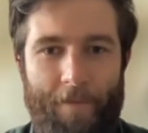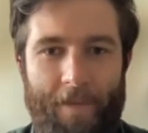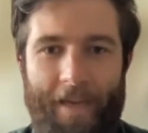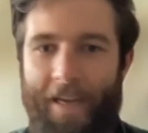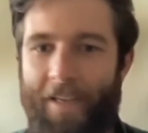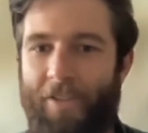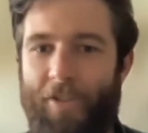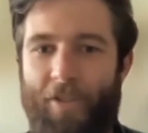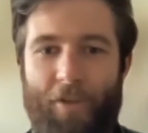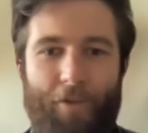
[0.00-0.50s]

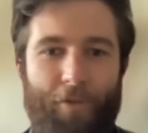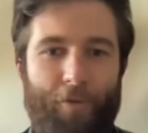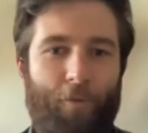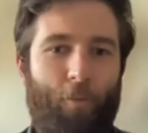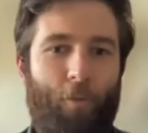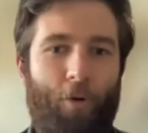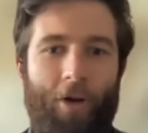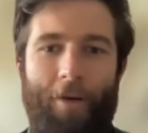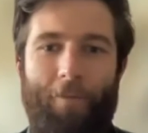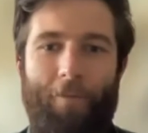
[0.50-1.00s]
And so
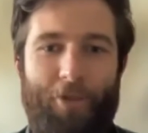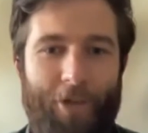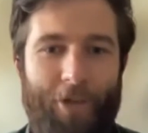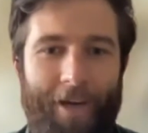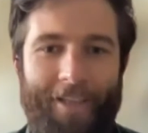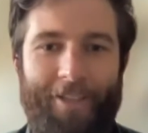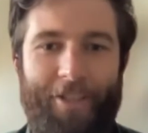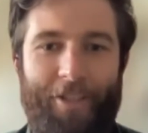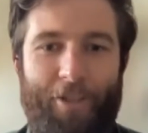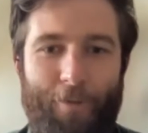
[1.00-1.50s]
what I'm
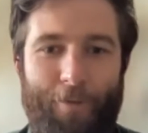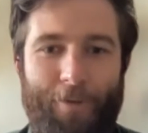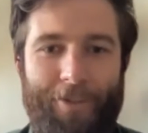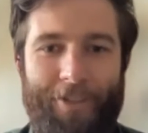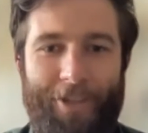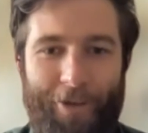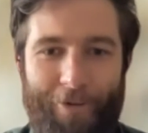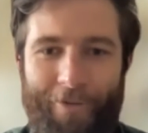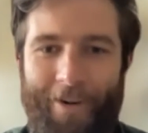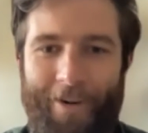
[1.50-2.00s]
trying to do is
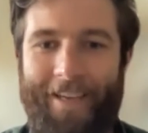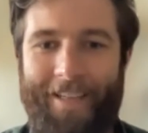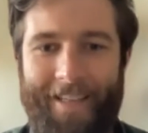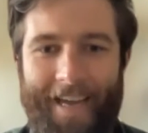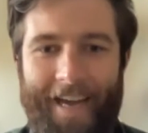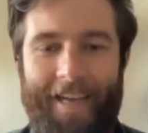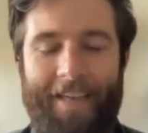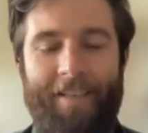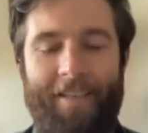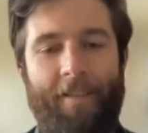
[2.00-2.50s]
correct
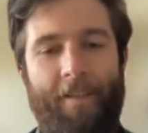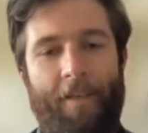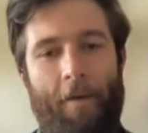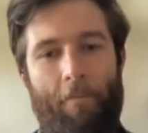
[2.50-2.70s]
that